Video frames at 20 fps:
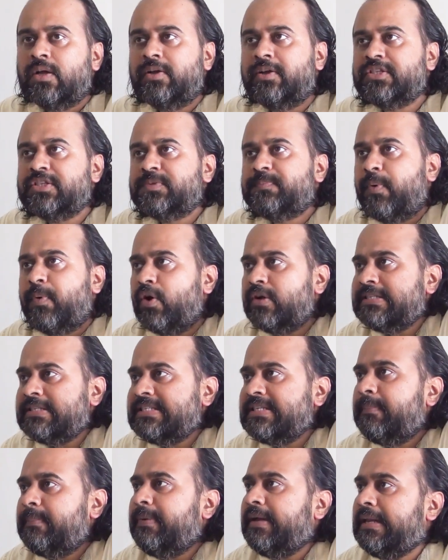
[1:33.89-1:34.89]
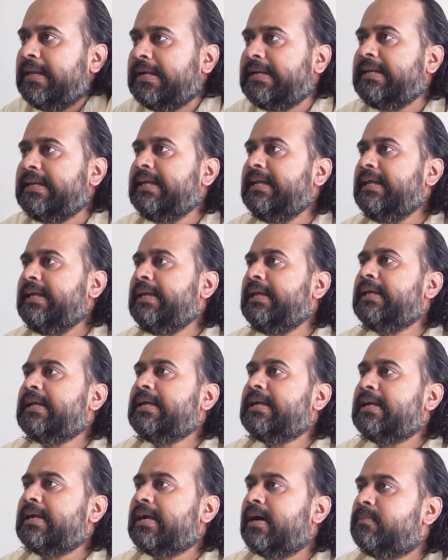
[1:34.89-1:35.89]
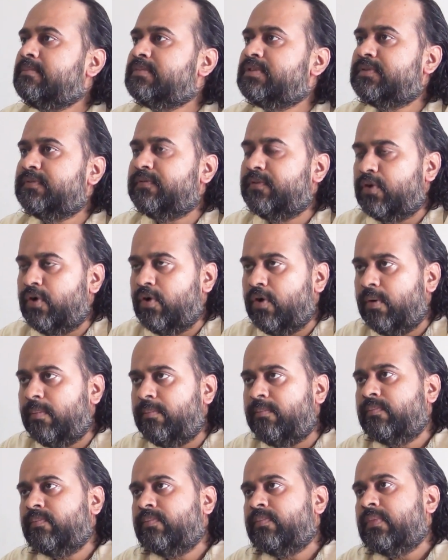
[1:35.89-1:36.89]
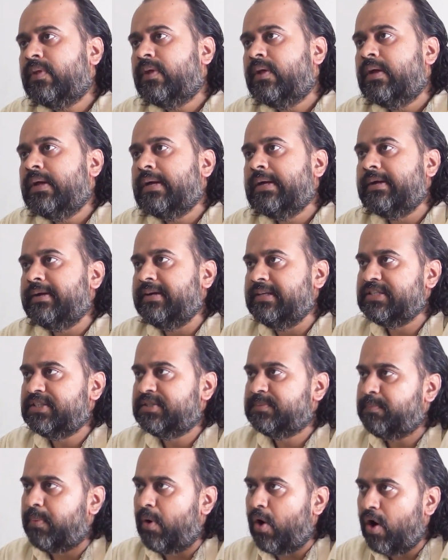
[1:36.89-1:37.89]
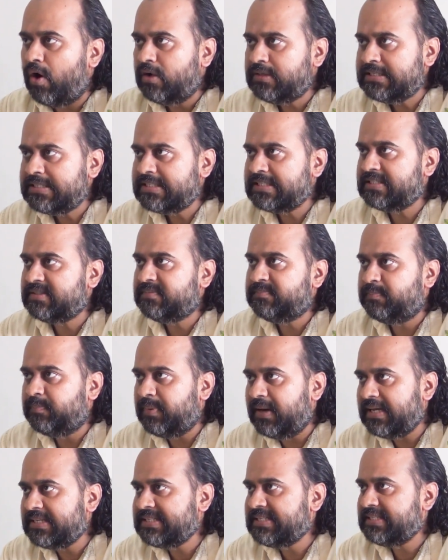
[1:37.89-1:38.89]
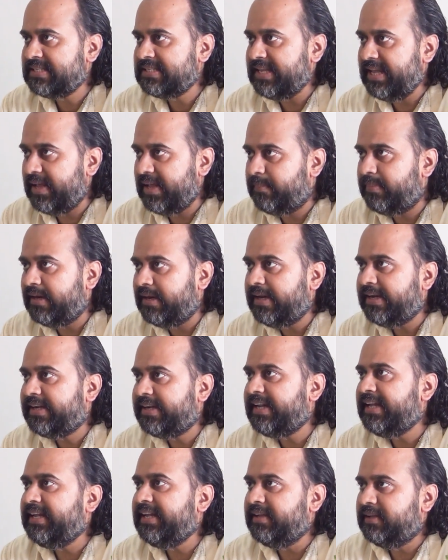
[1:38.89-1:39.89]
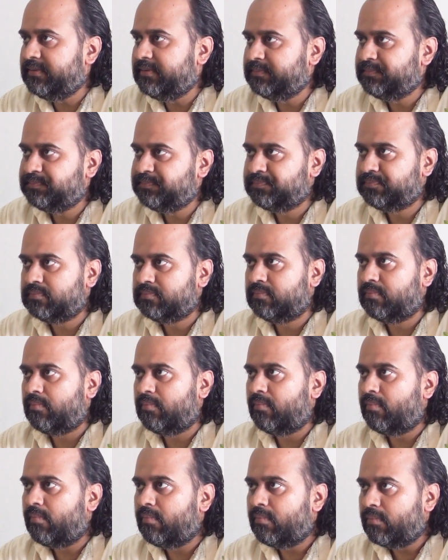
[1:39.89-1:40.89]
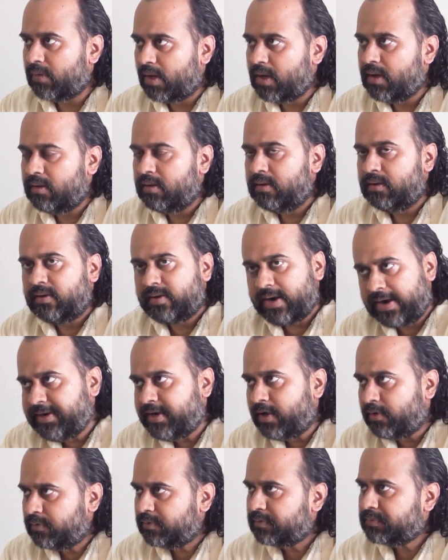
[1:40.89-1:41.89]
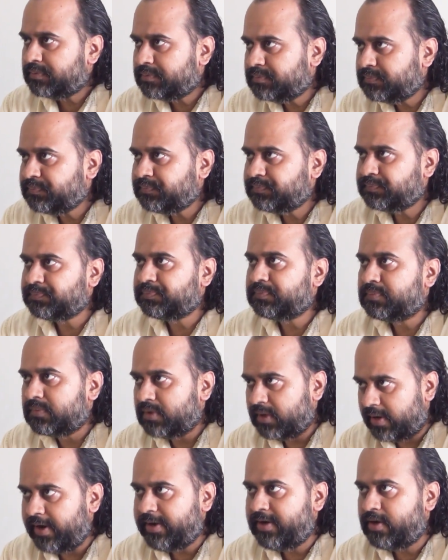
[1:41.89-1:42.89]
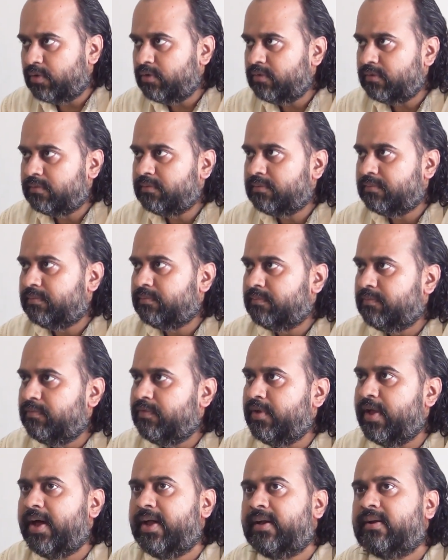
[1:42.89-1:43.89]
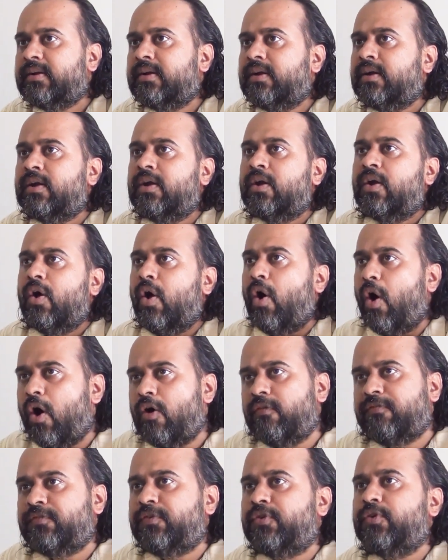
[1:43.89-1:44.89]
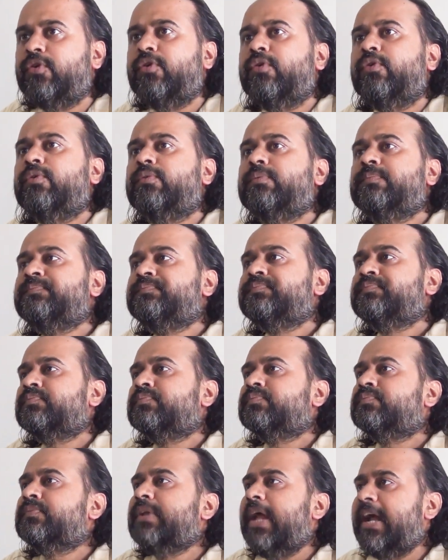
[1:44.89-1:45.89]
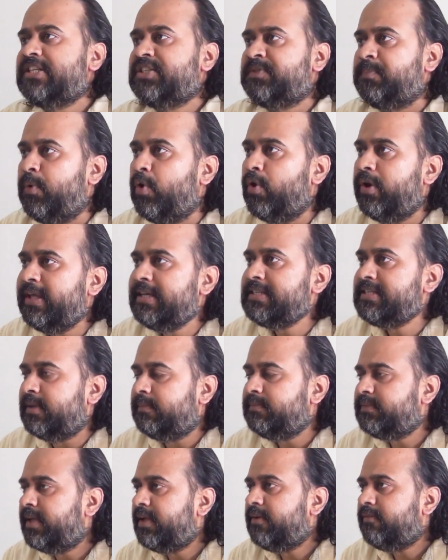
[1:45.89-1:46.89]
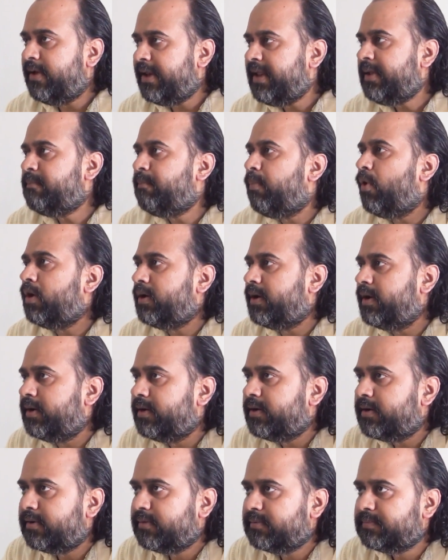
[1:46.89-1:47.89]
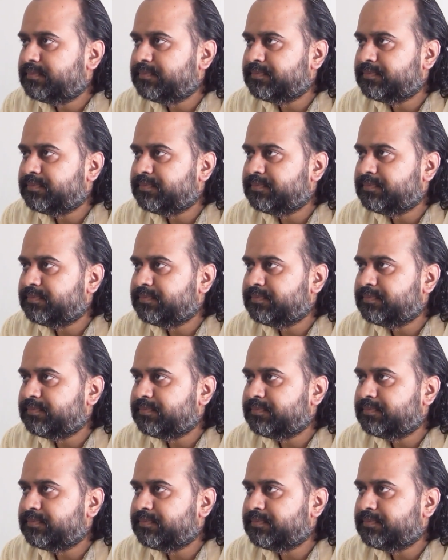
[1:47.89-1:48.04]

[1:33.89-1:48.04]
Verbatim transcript: Responsibility comes from response plus ability. Write down. Write down. We are off to exploring something very important.